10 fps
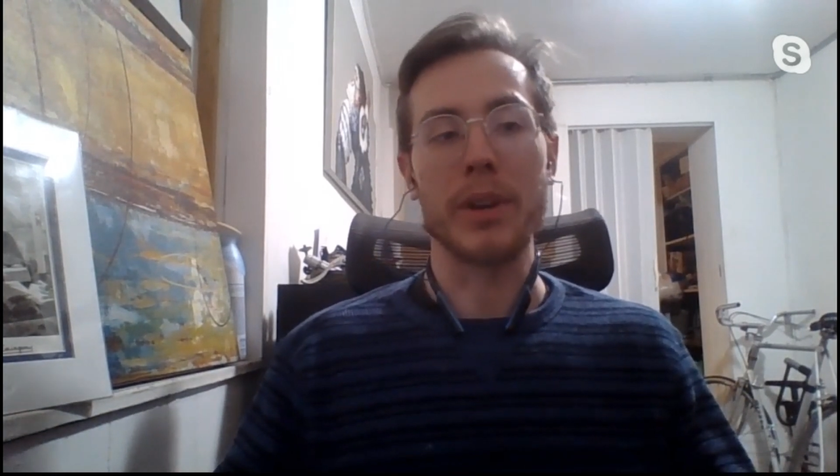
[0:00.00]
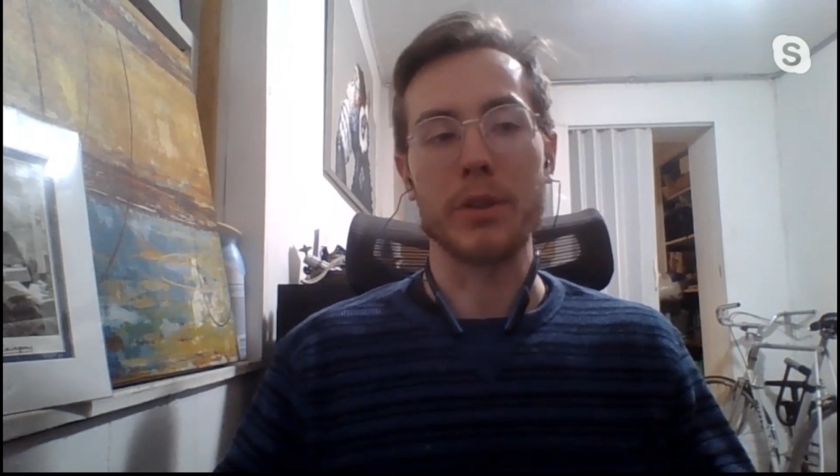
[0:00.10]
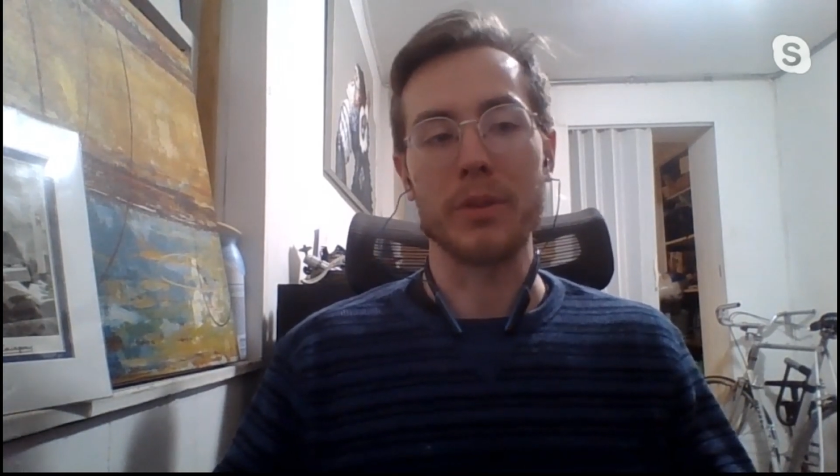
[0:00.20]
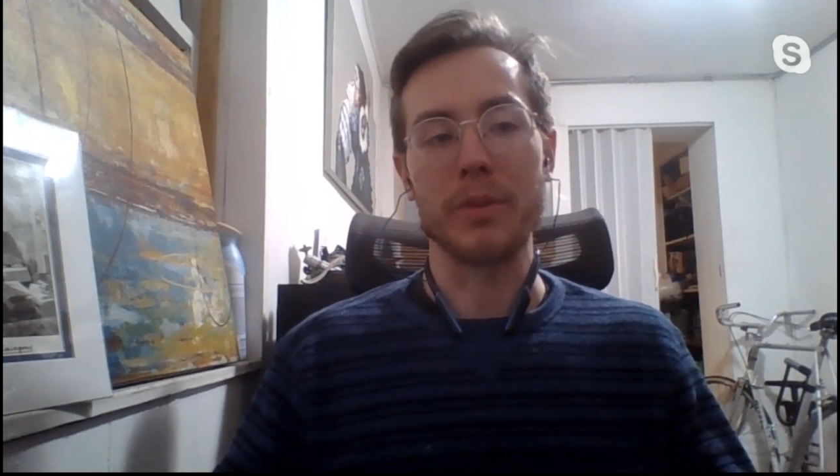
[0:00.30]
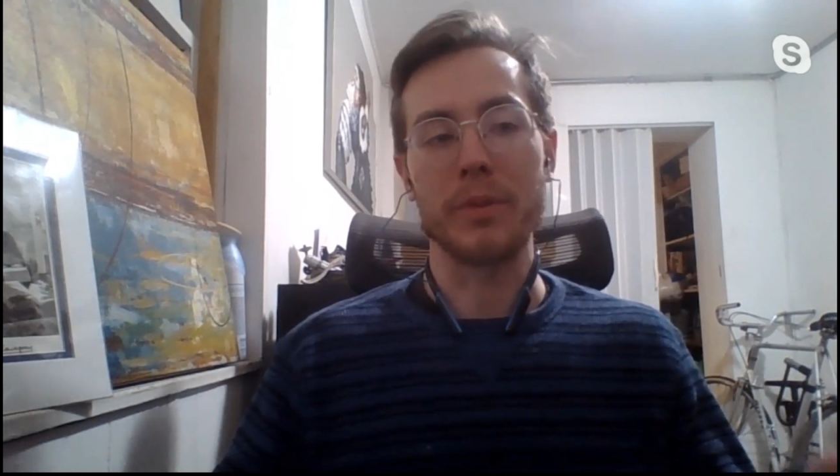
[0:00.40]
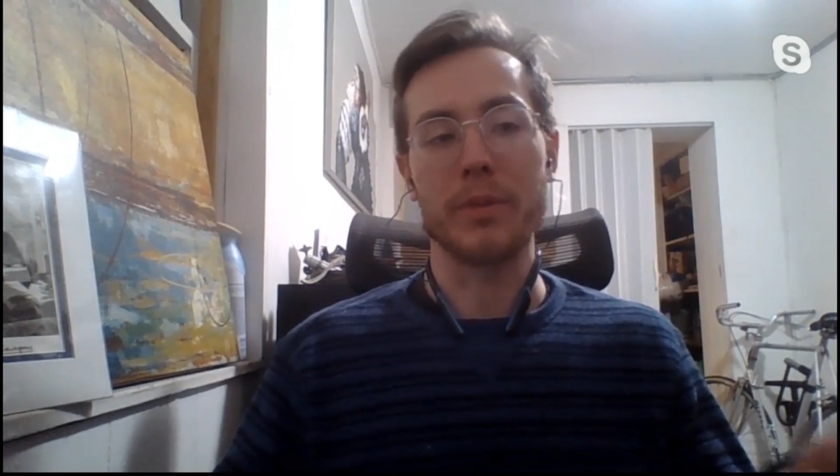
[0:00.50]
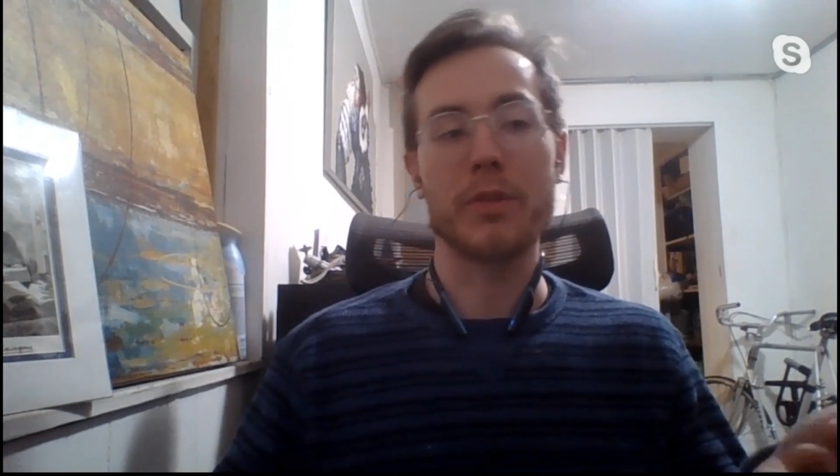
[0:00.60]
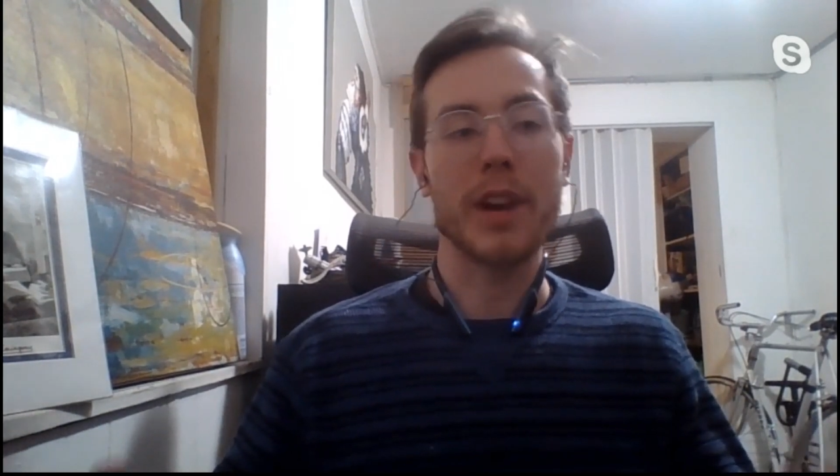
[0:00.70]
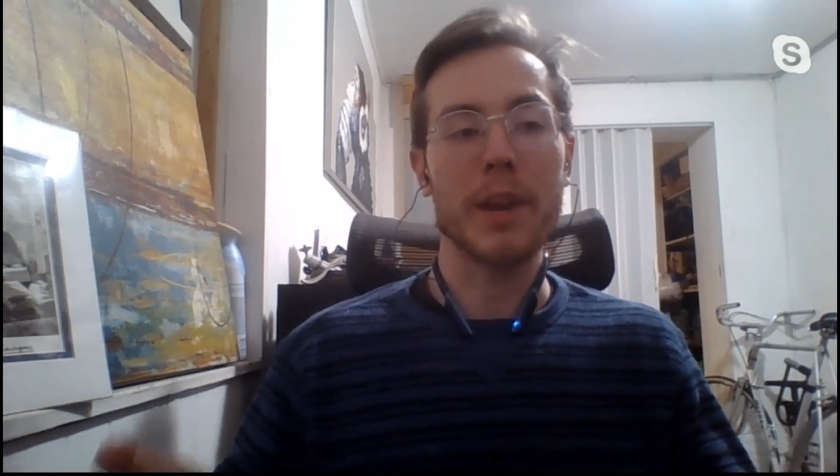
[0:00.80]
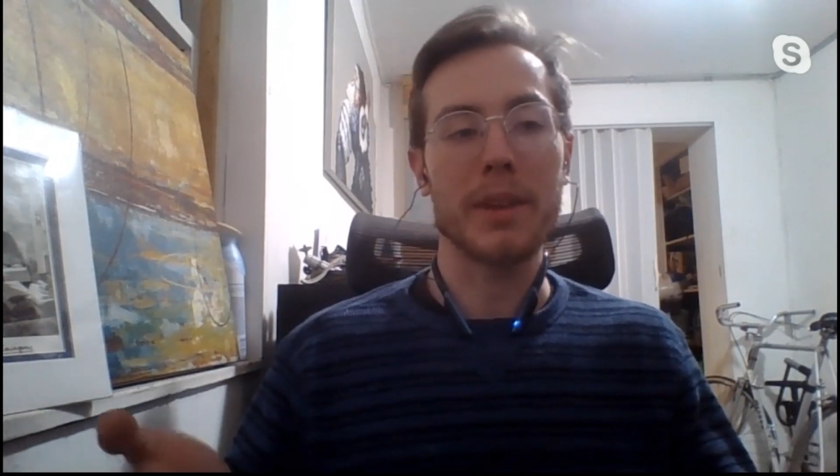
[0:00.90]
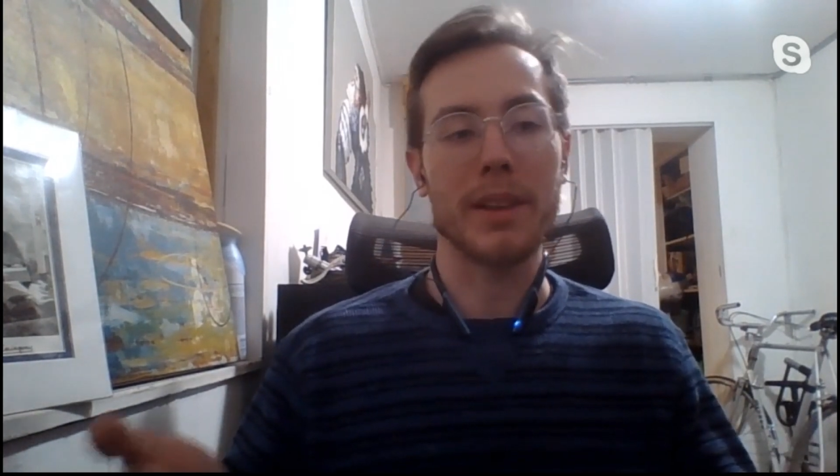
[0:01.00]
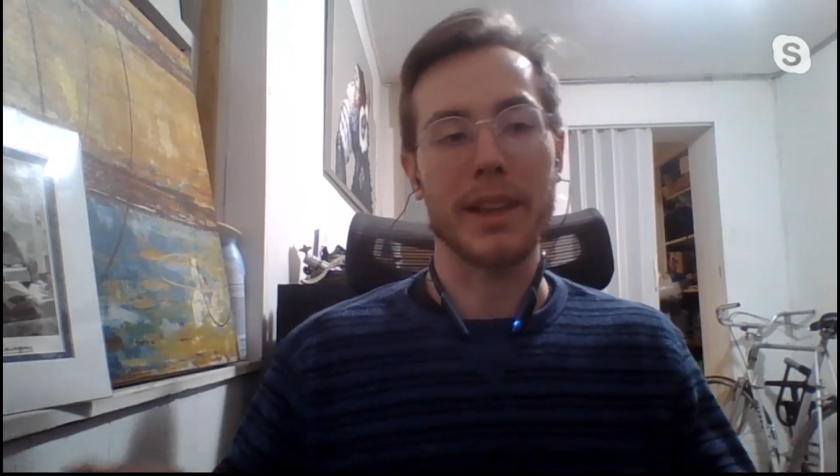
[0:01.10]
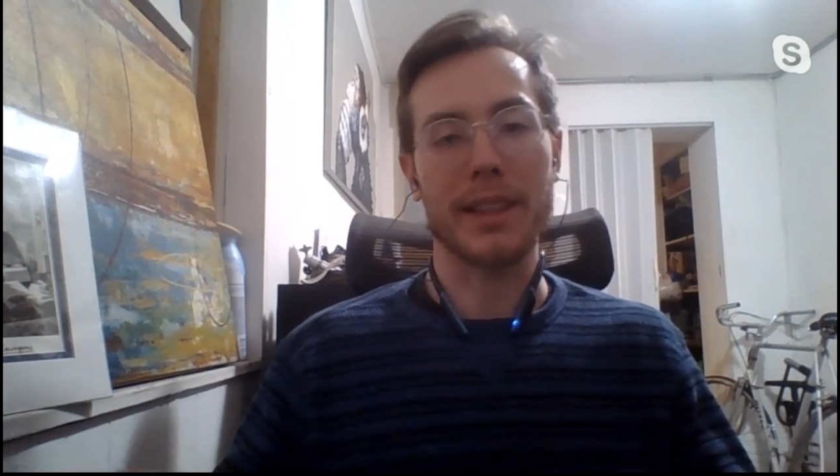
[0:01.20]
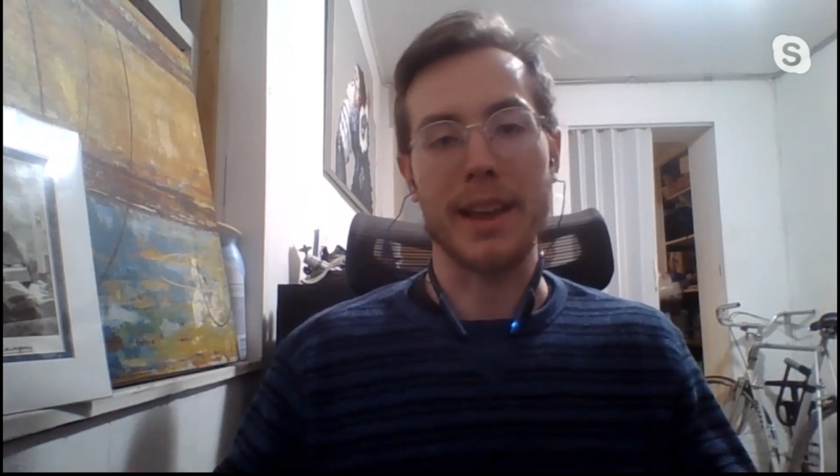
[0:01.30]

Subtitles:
But when you frame it